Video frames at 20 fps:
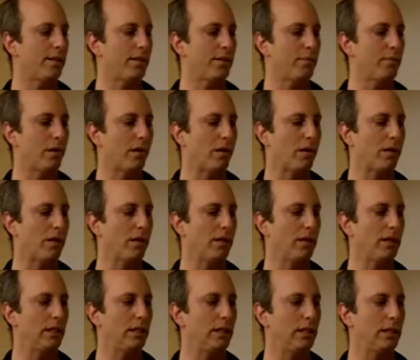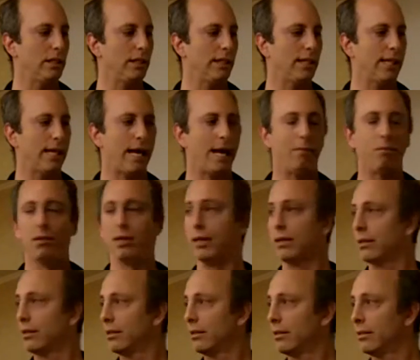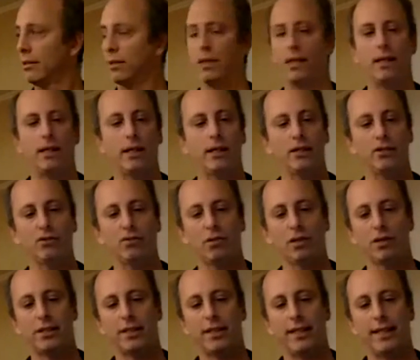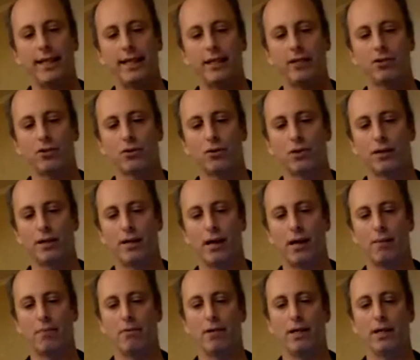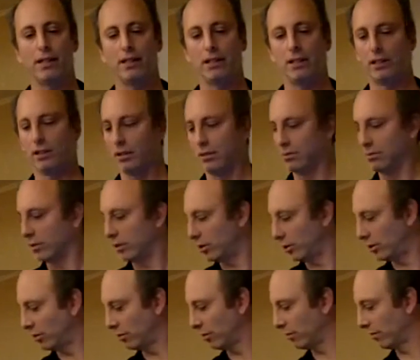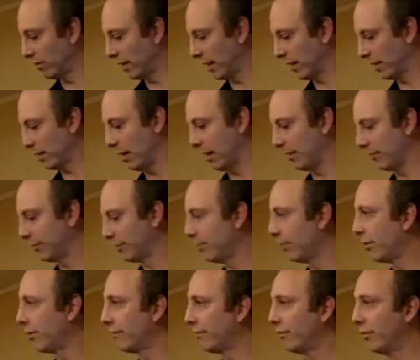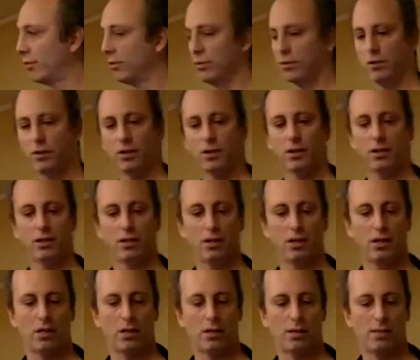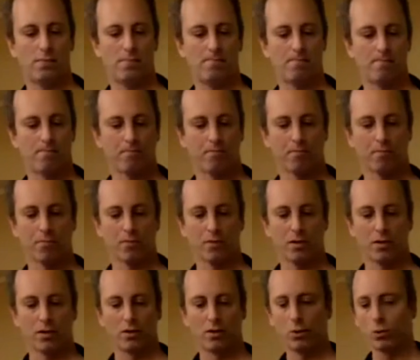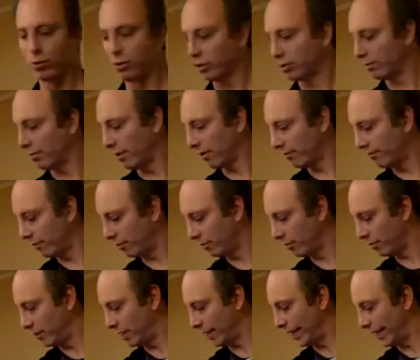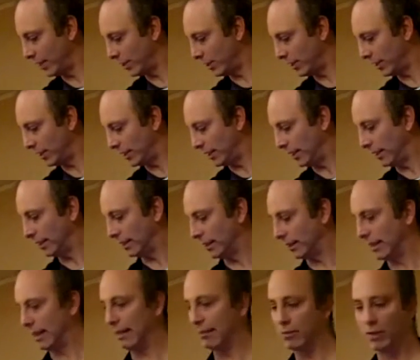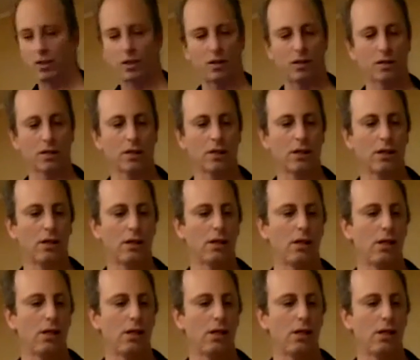This part is a tablet, and it's run on the Android operating system, which is sort of like a lot of smartphones, Google smartphones, and HTC and Samsung.